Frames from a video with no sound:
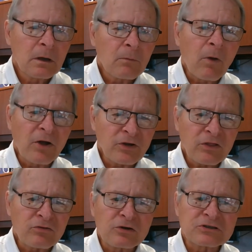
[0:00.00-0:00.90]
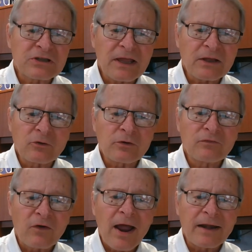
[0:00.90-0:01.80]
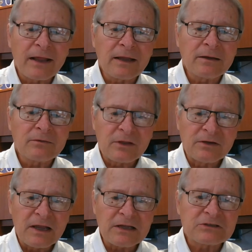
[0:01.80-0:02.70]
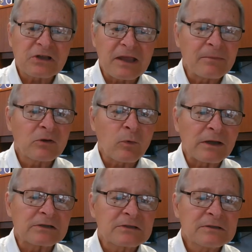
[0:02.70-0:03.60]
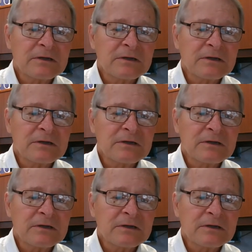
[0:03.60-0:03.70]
Monday, Thursday, Good Friday, the days came and went.